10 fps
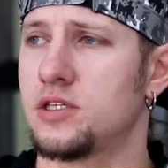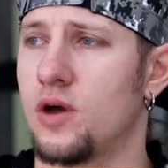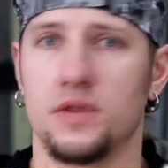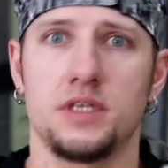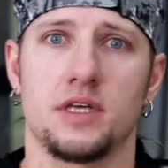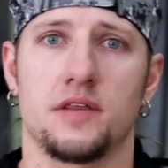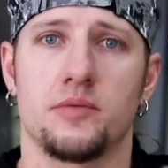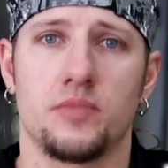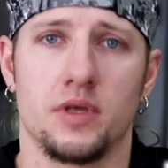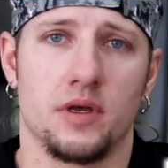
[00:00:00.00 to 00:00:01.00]
So these are
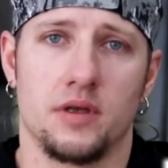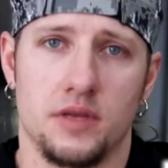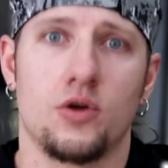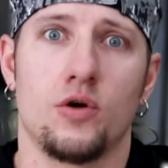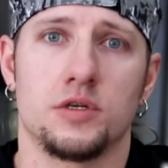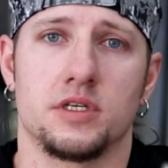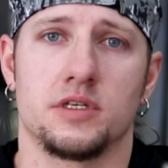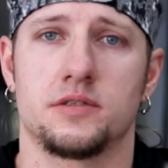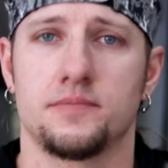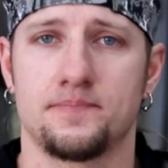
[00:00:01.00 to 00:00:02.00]
the
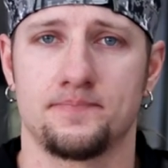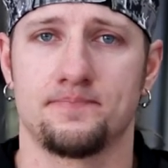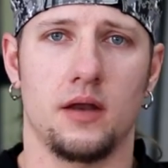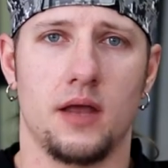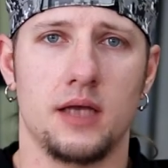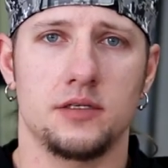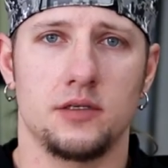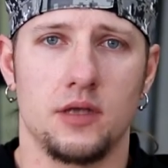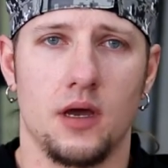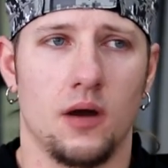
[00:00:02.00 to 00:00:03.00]
causes. And as
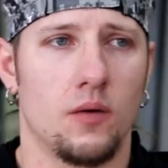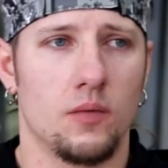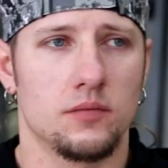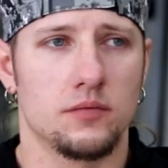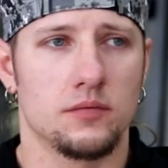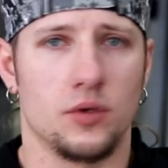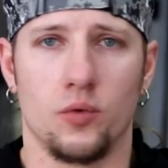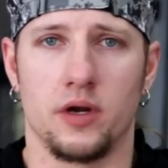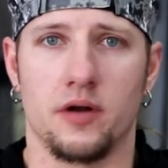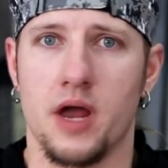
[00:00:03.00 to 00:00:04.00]
you know,
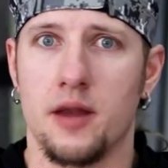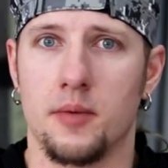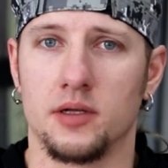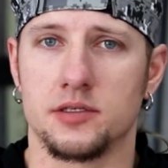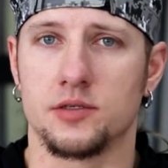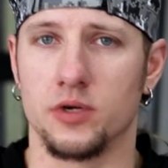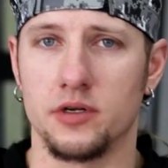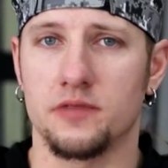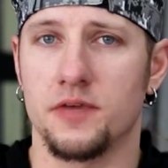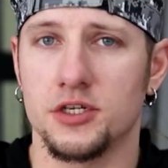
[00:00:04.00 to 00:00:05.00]
we're animals, we're
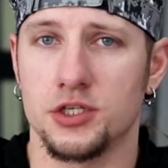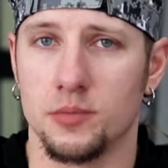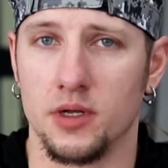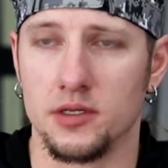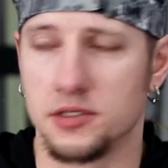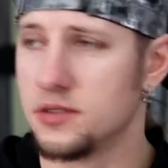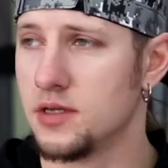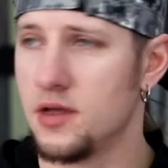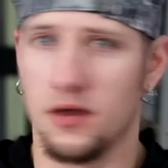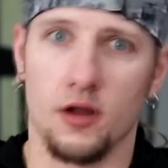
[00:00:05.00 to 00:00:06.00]
not vegetables,
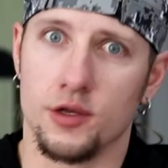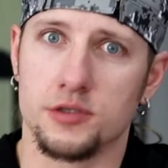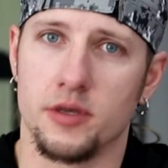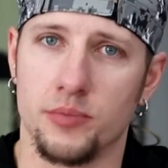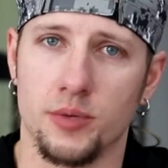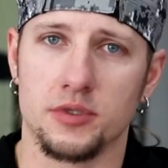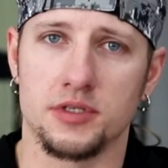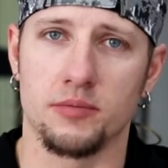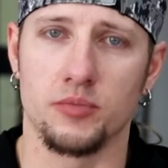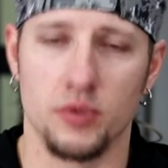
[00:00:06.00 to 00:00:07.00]
although some
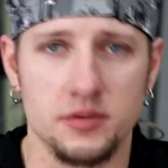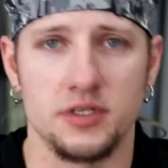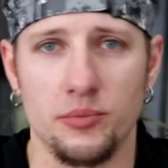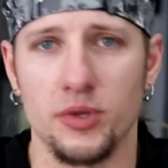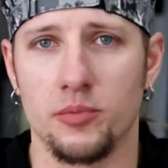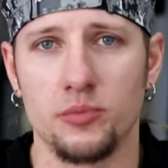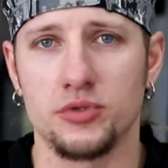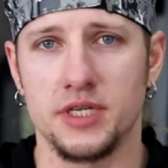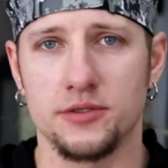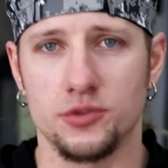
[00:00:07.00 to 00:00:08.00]
people
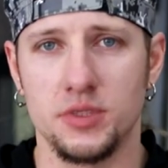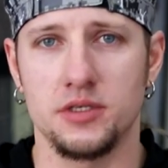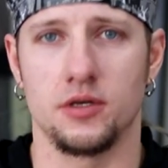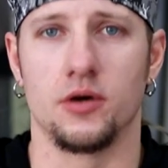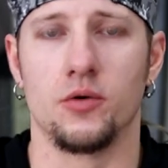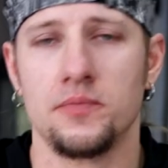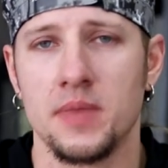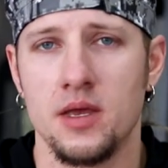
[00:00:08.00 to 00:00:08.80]
pretend to be so.